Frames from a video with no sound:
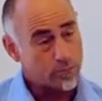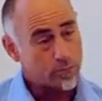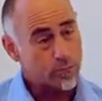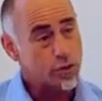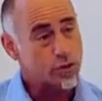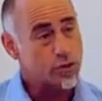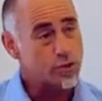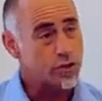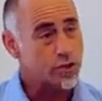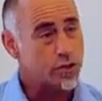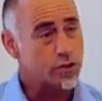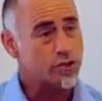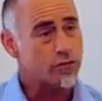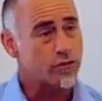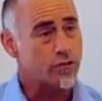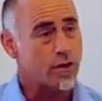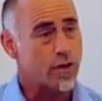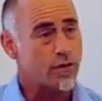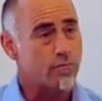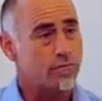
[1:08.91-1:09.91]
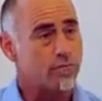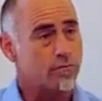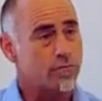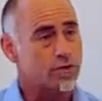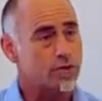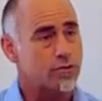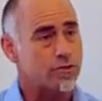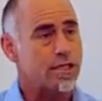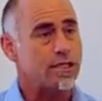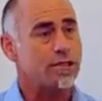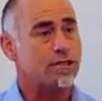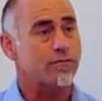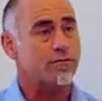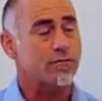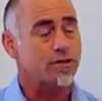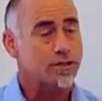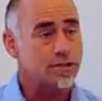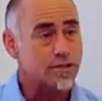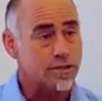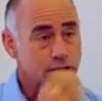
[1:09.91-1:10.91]
Research from 3
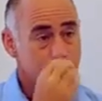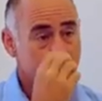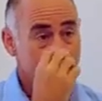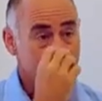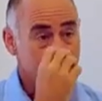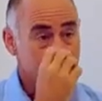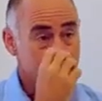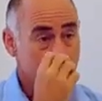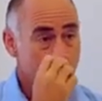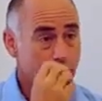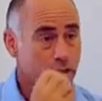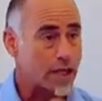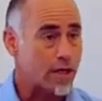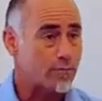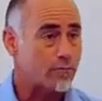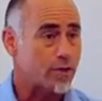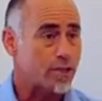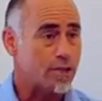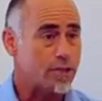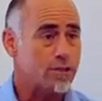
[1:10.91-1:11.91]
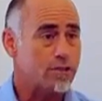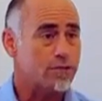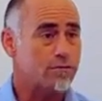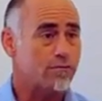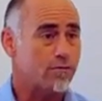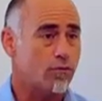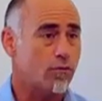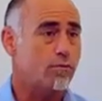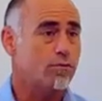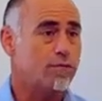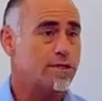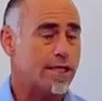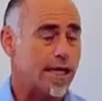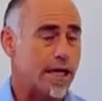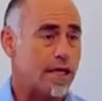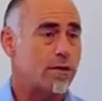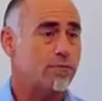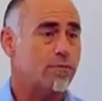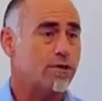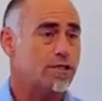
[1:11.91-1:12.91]
different HR companies, Forbes,
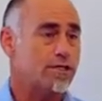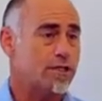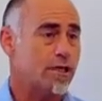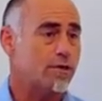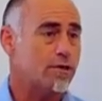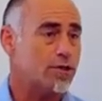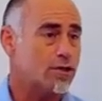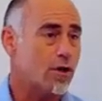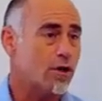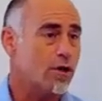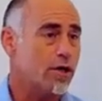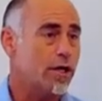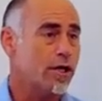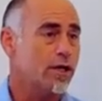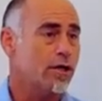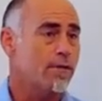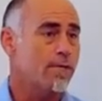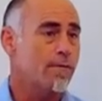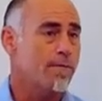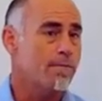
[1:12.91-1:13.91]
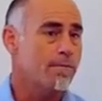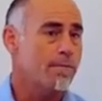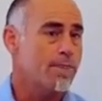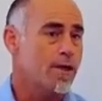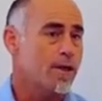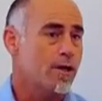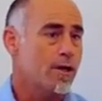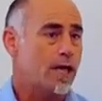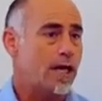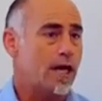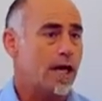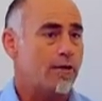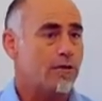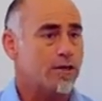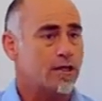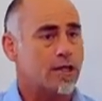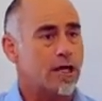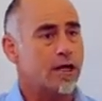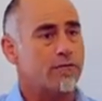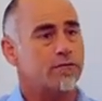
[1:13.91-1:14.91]
Gallup and Saratoga,
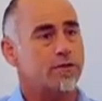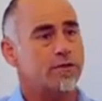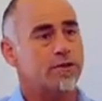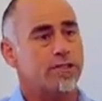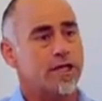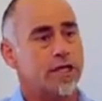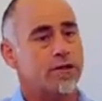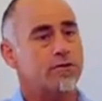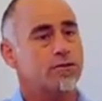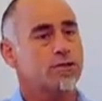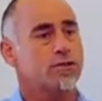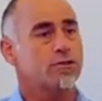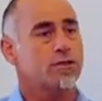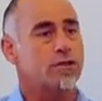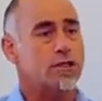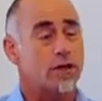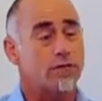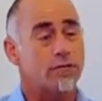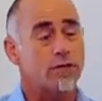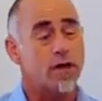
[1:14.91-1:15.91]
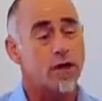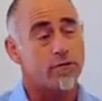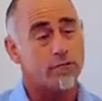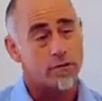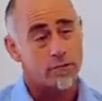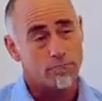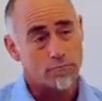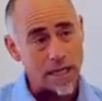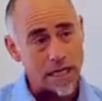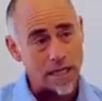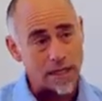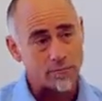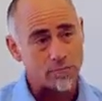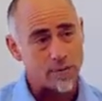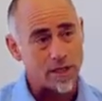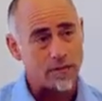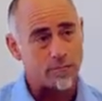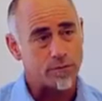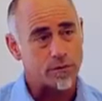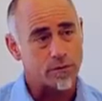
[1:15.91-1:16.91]
that research covered over 1 million
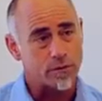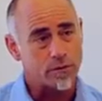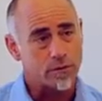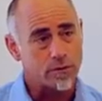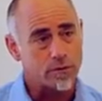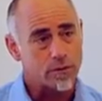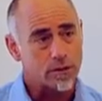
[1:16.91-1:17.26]
people